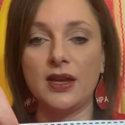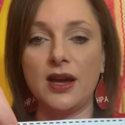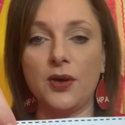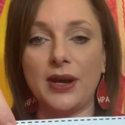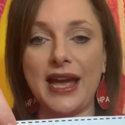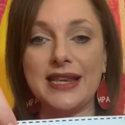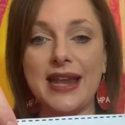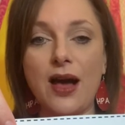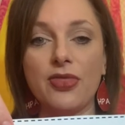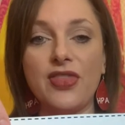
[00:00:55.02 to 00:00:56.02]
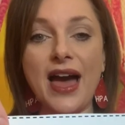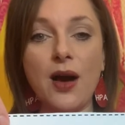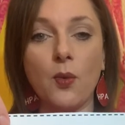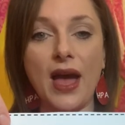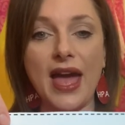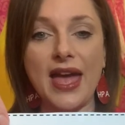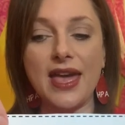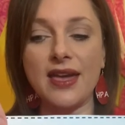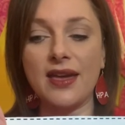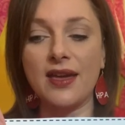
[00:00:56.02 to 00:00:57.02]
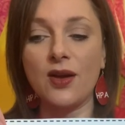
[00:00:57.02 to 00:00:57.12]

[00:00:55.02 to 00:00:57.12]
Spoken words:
Okay, now that way